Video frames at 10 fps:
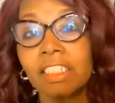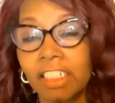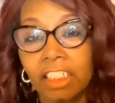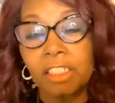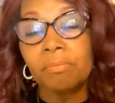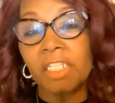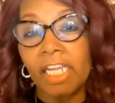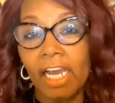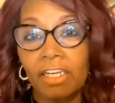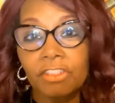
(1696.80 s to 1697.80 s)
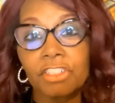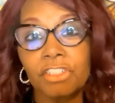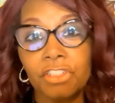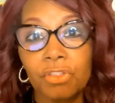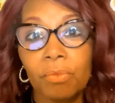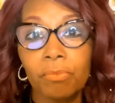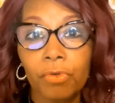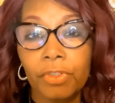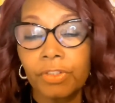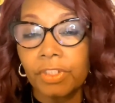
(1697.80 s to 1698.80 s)
teach me how to do
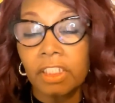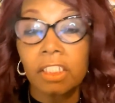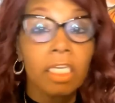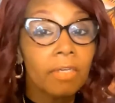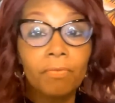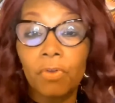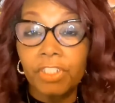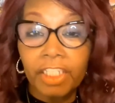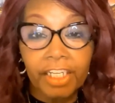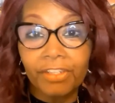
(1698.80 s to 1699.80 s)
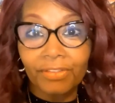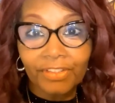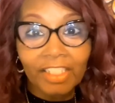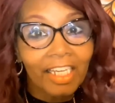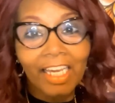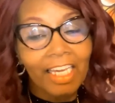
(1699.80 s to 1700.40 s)
embroideries for years.